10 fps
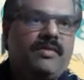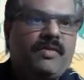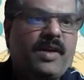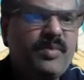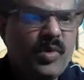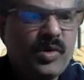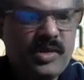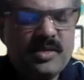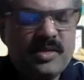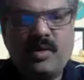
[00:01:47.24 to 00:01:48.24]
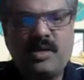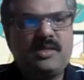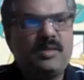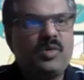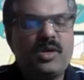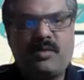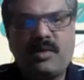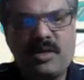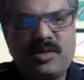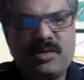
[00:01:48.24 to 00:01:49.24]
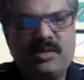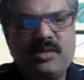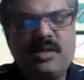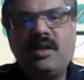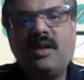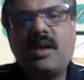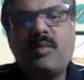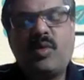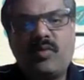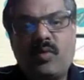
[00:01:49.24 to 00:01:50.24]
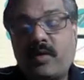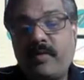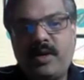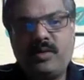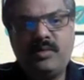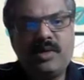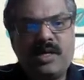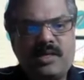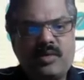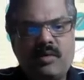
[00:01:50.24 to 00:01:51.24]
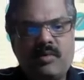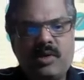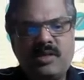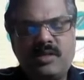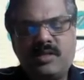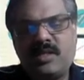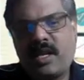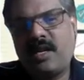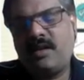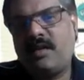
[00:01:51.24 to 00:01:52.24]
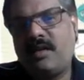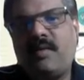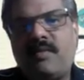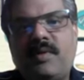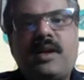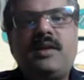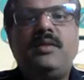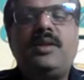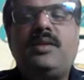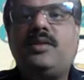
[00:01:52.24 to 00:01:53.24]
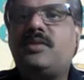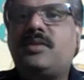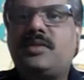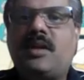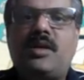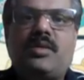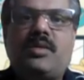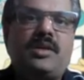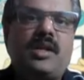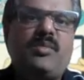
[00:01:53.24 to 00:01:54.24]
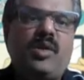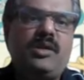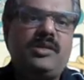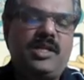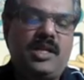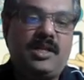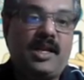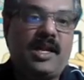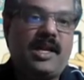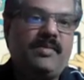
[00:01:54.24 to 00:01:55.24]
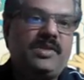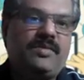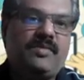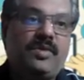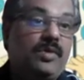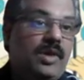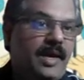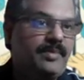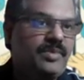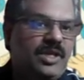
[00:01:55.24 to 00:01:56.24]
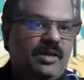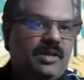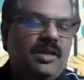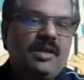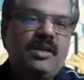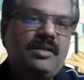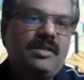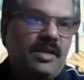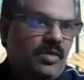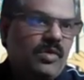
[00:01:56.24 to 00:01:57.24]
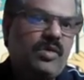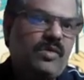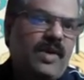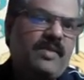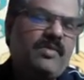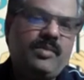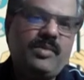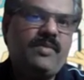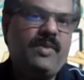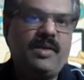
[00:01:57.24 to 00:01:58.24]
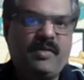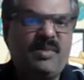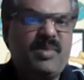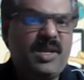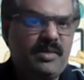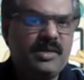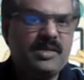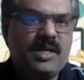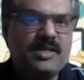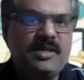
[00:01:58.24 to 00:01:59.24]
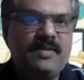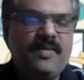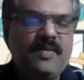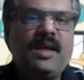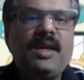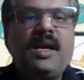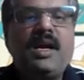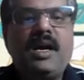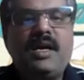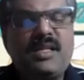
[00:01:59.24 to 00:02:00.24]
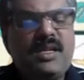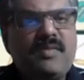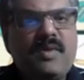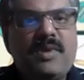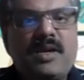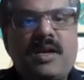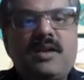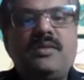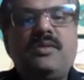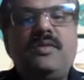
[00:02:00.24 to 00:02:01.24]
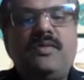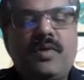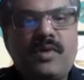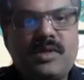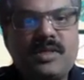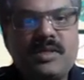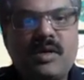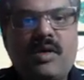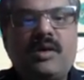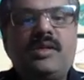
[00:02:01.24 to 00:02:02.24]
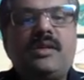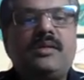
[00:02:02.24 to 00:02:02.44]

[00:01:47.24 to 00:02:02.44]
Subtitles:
5 points. One is about introduction, about what we do at SolveWorks. Second, we will try to introduce to the terminology and the language of Google App Sheet, the NoCode platform that we will be discussing. Then we will try to focus on the